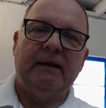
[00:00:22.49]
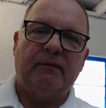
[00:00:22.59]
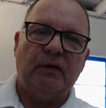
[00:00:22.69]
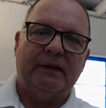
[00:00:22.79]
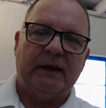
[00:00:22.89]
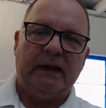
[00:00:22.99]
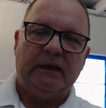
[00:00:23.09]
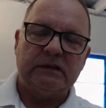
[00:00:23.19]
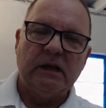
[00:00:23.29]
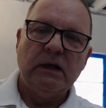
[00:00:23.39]
different things.
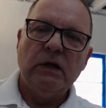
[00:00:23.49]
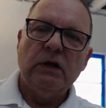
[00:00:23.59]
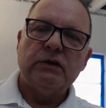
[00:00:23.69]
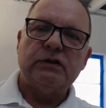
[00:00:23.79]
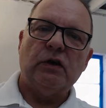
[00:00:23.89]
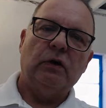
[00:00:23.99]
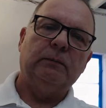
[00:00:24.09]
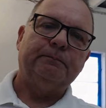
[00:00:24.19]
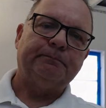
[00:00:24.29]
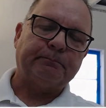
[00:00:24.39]
So